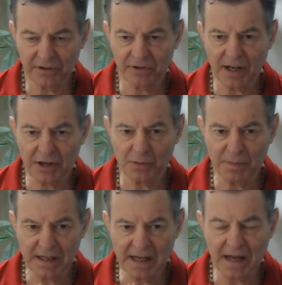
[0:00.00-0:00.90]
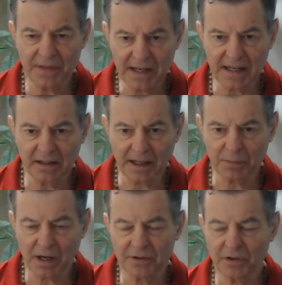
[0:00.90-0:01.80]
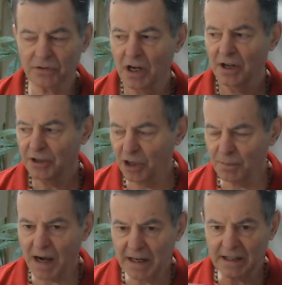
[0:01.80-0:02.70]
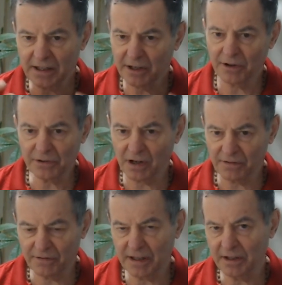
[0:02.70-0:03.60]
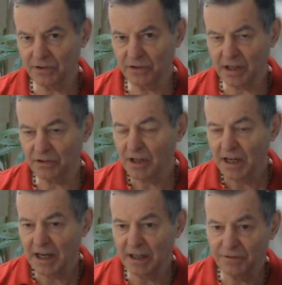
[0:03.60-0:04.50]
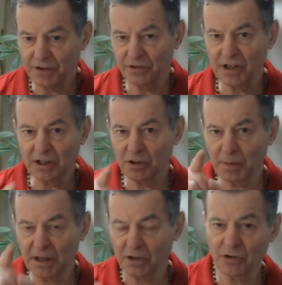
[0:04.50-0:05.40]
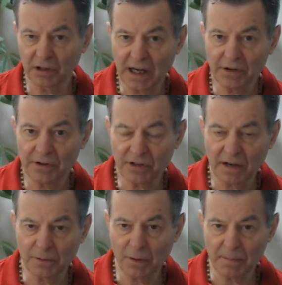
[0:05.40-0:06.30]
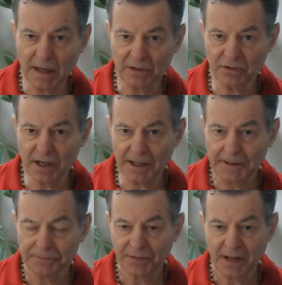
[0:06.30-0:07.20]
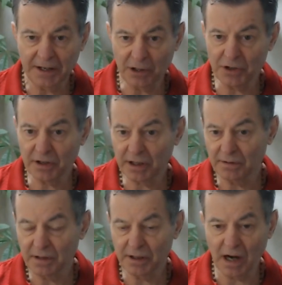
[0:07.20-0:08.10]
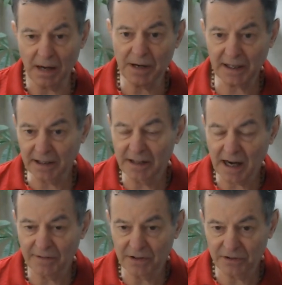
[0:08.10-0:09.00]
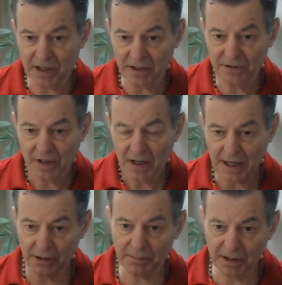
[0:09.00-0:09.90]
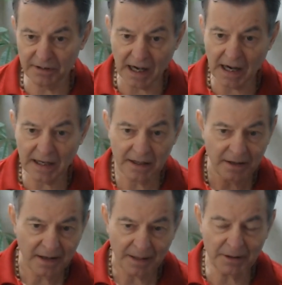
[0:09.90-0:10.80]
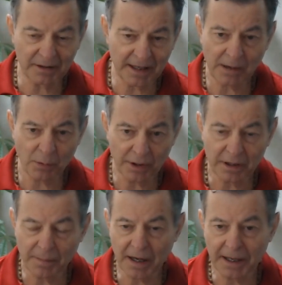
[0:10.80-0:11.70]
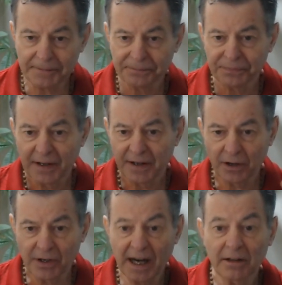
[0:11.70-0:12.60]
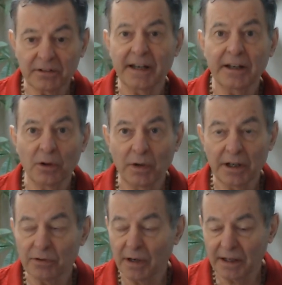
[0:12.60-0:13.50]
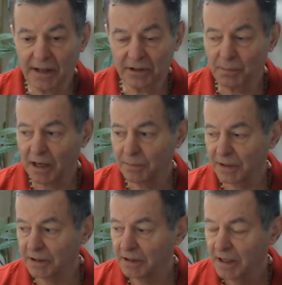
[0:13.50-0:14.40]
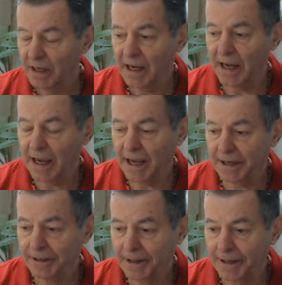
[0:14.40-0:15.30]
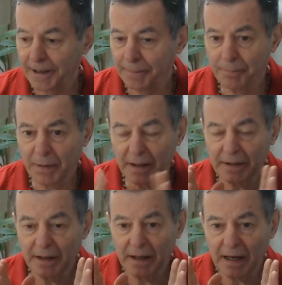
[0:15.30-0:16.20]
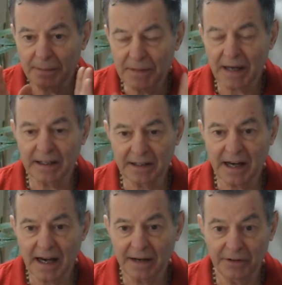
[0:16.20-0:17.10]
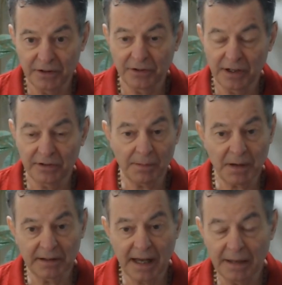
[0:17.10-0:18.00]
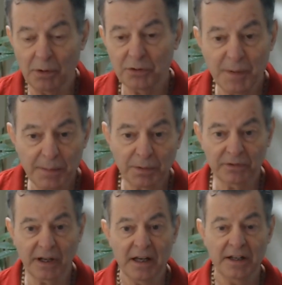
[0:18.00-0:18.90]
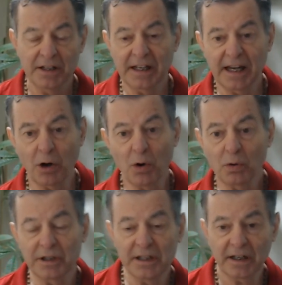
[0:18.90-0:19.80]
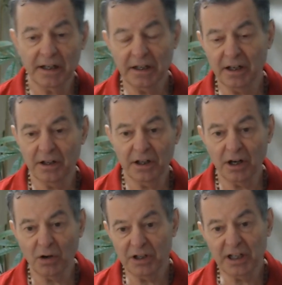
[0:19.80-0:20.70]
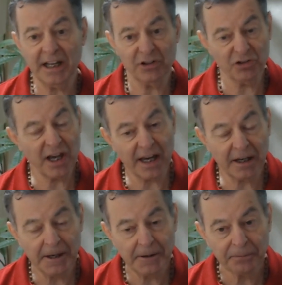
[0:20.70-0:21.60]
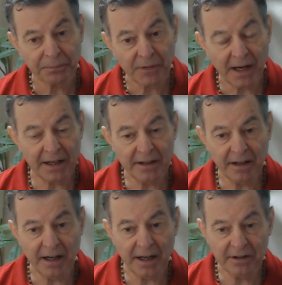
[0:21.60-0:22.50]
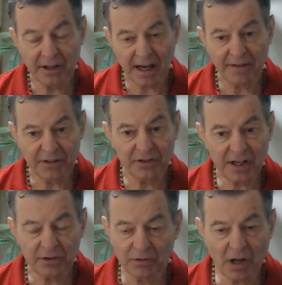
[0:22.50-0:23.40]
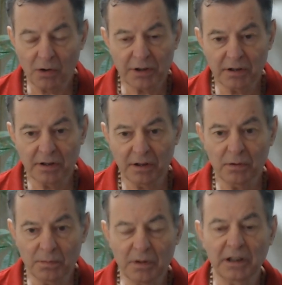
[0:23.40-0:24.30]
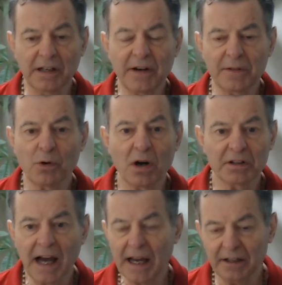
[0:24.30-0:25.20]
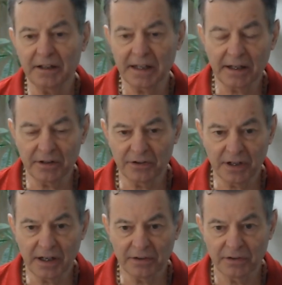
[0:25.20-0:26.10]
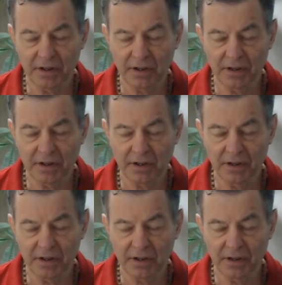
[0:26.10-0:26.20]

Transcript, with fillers: is how you begin the healing process. Your body can cure itself of any disease, and if you're sick, it's because you allow yourself to remain sick. I know you can. You know, I'm not going to die of a disease. I know I'm going to die. I'm really not worried about it. You know, God will take you when He's ready. That's my opinion. And um, but I'm not going to die of a disease. How about that? Most people say you get old and you you know, you know and you get sick, and you, and you have disease. No, you you live on the wrong diet and you get disease.